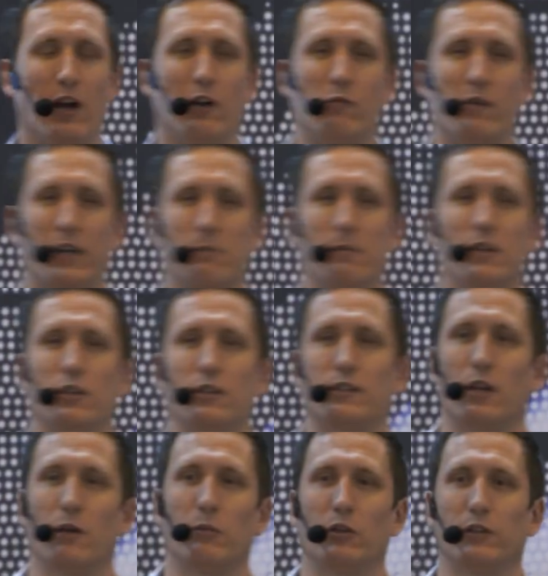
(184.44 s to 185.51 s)
I recommend you
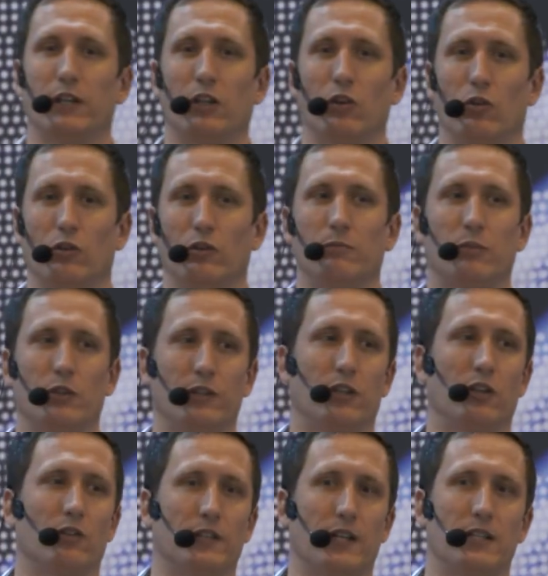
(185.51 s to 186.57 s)
start building your
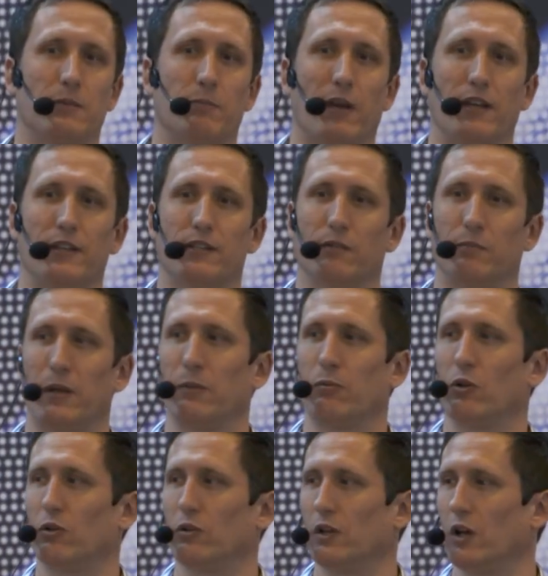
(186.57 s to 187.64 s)
database of
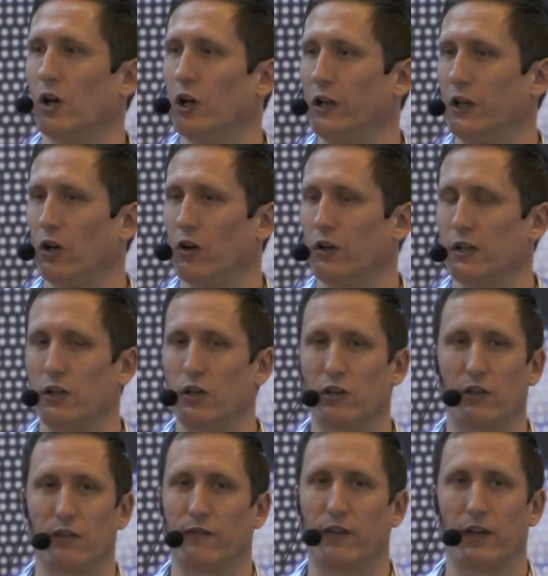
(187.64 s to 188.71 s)
people early on, and you
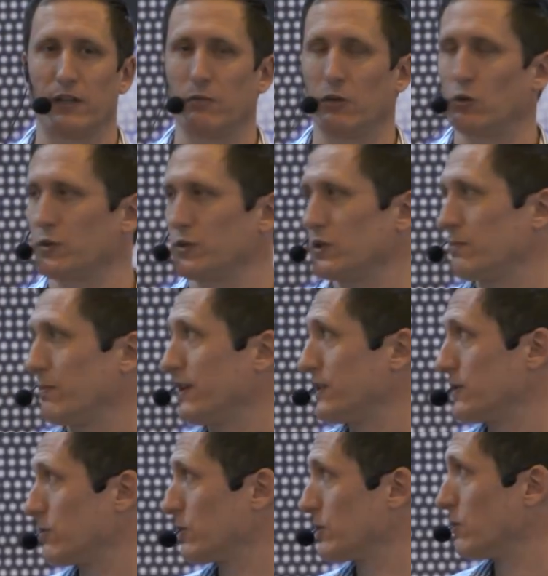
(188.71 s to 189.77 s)
can find them in all sorts of
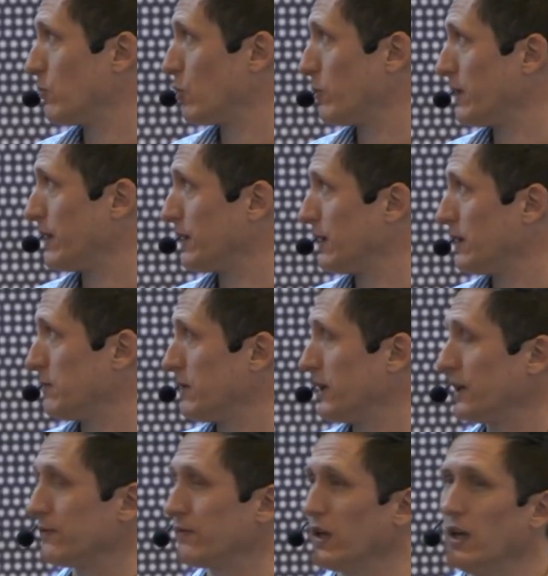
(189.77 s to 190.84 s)
places. We'll talk more about that in a
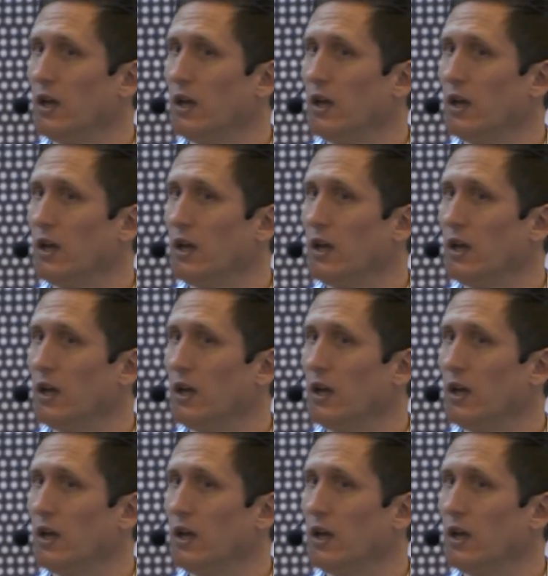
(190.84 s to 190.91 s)
minute.